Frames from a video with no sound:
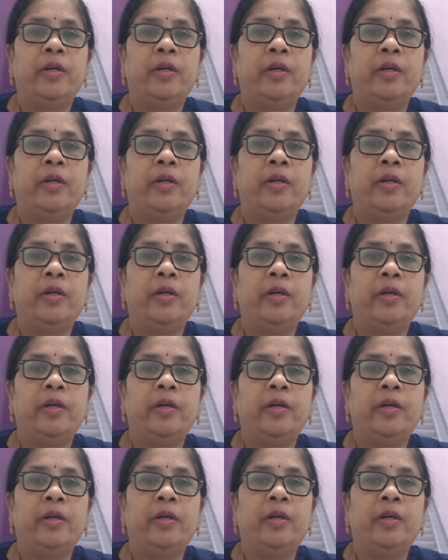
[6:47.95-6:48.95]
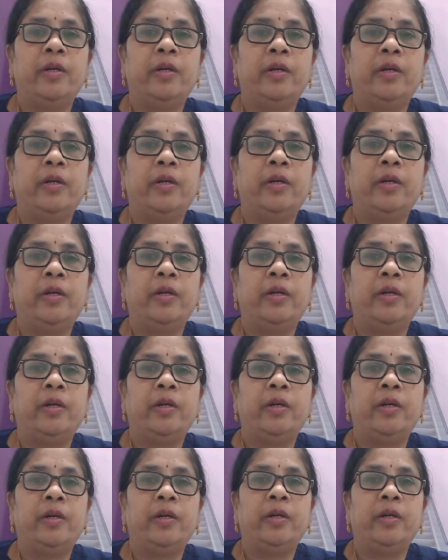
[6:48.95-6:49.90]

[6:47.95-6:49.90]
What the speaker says: ovarian hyperstimulation syndrome.